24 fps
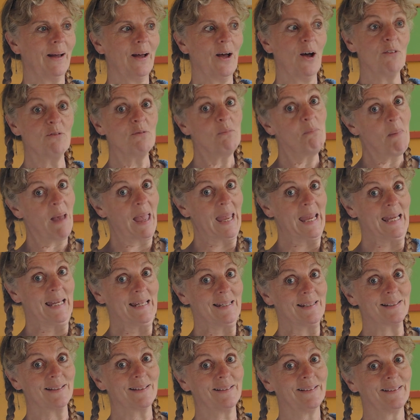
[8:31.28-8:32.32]
have
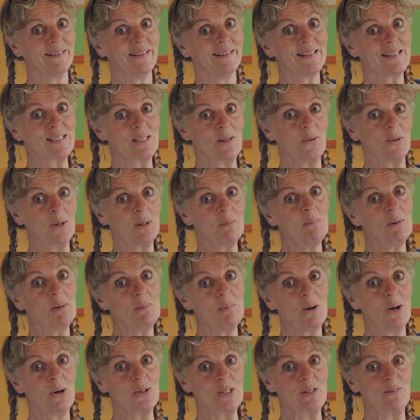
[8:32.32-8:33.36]
made so it can be
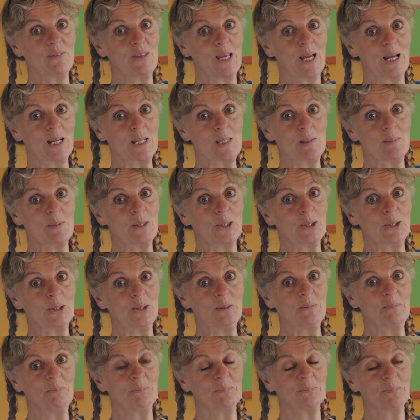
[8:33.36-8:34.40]
part of the
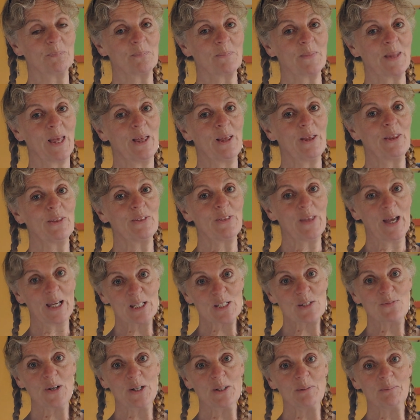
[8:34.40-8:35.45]
exhibition.
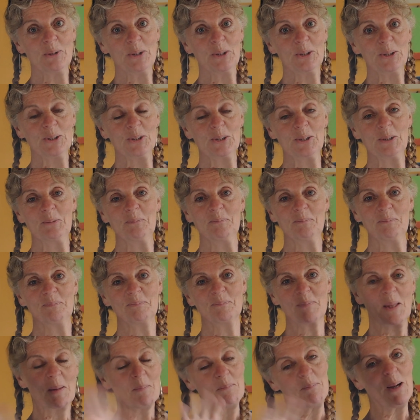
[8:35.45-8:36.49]
Thanks very much.
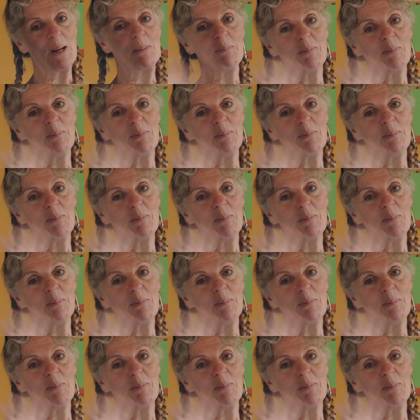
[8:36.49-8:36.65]
Bye